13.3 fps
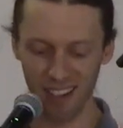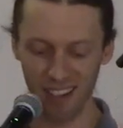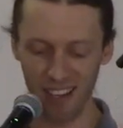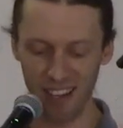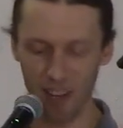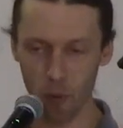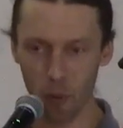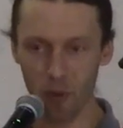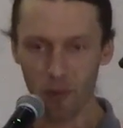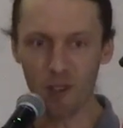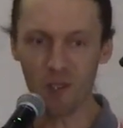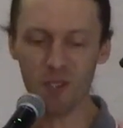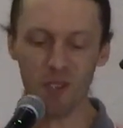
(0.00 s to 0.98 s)
It
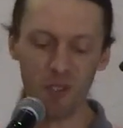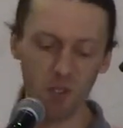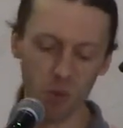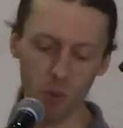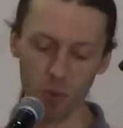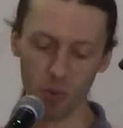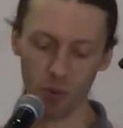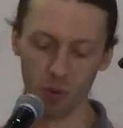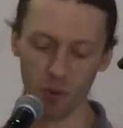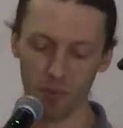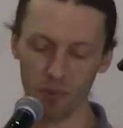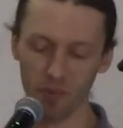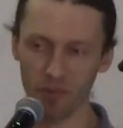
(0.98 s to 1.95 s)
reveals the truth
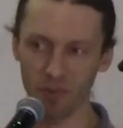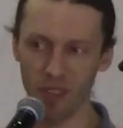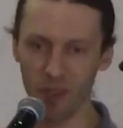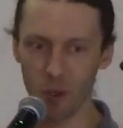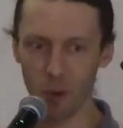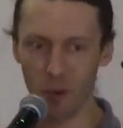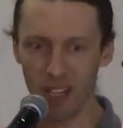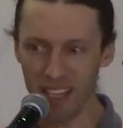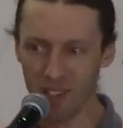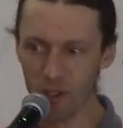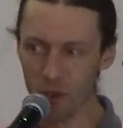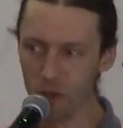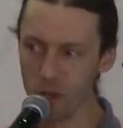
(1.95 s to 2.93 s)
that you're
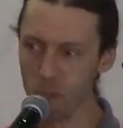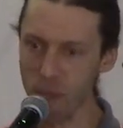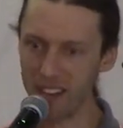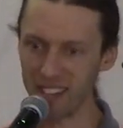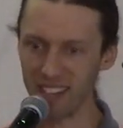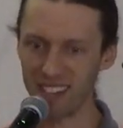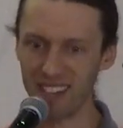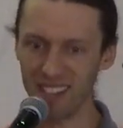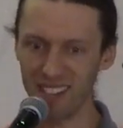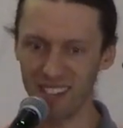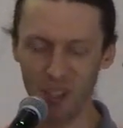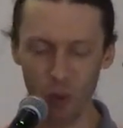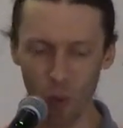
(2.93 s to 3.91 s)
interdependent.
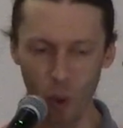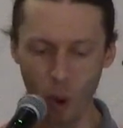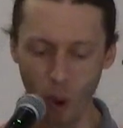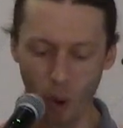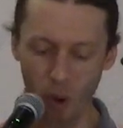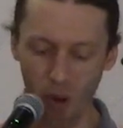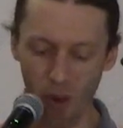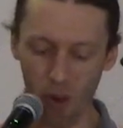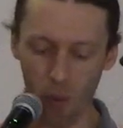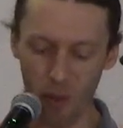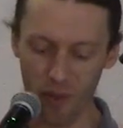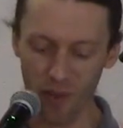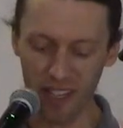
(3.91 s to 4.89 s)
You're all
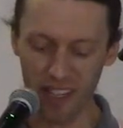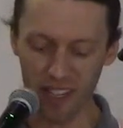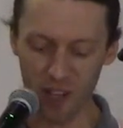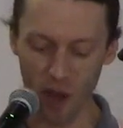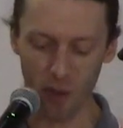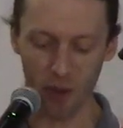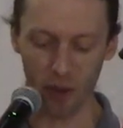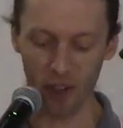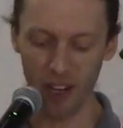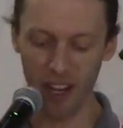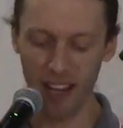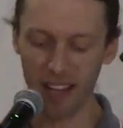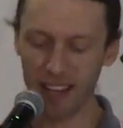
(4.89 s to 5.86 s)
within each other,
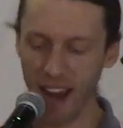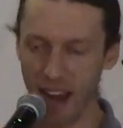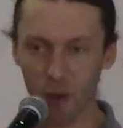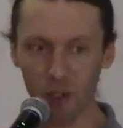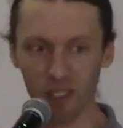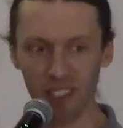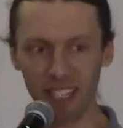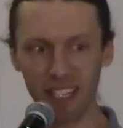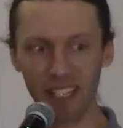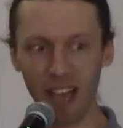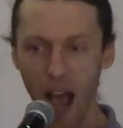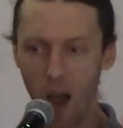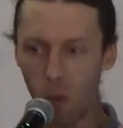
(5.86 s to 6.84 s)
inherently
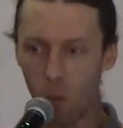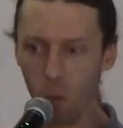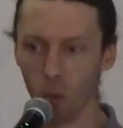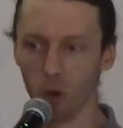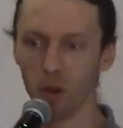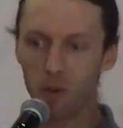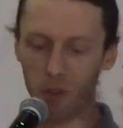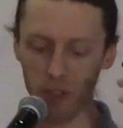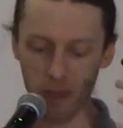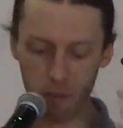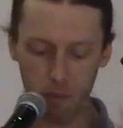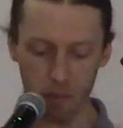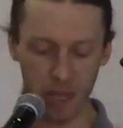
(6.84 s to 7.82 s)
a
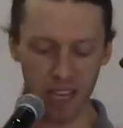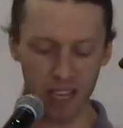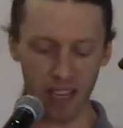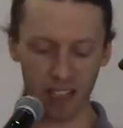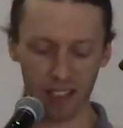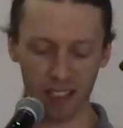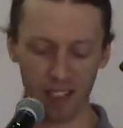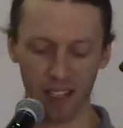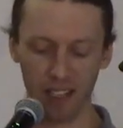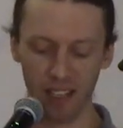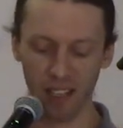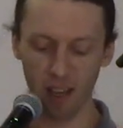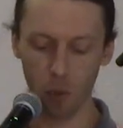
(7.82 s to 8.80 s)
worthy being.
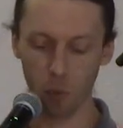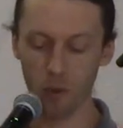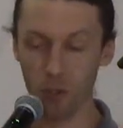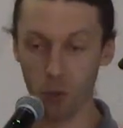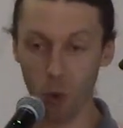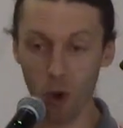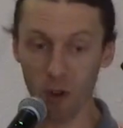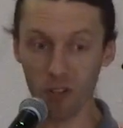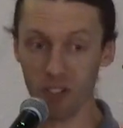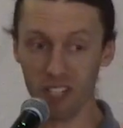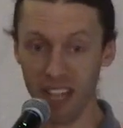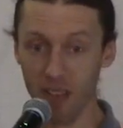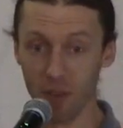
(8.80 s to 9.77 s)
We're stronger
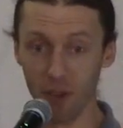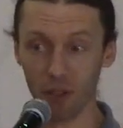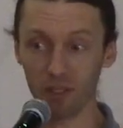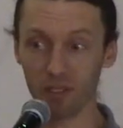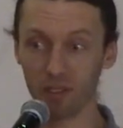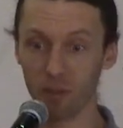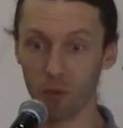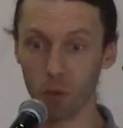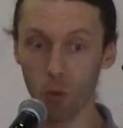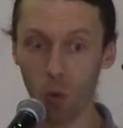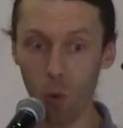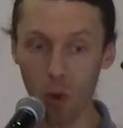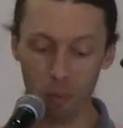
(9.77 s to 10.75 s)
together through
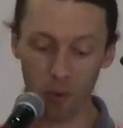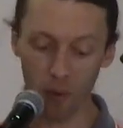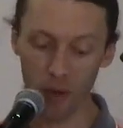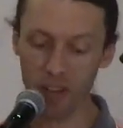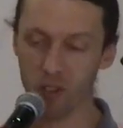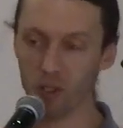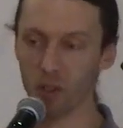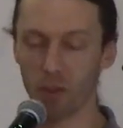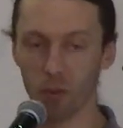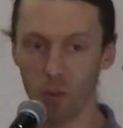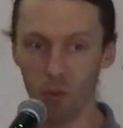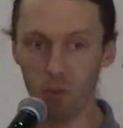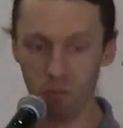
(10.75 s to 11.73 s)
cooperation,
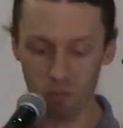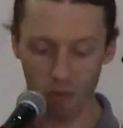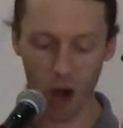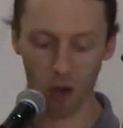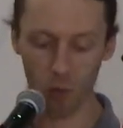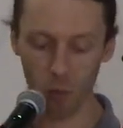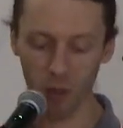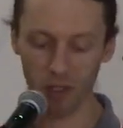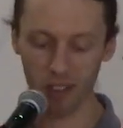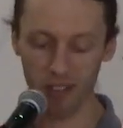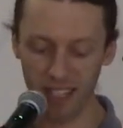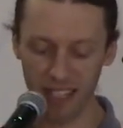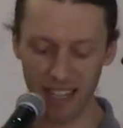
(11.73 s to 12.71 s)
through hard work
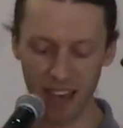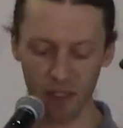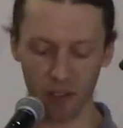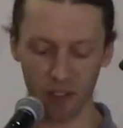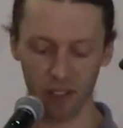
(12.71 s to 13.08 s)
together.